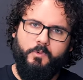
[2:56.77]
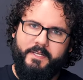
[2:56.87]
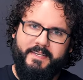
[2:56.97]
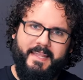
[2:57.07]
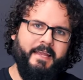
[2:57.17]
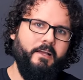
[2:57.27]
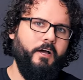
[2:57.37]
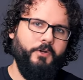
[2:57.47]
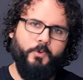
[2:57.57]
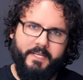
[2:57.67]
with
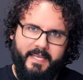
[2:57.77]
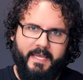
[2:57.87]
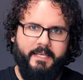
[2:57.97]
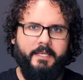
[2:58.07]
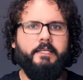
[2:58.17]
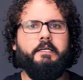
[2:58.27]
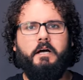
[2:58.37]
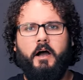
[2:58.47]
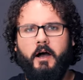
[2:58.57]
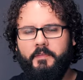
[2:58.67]
Nikon or Canon
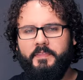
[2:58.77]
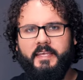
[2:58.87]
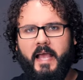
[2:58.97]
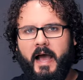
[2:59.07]
on the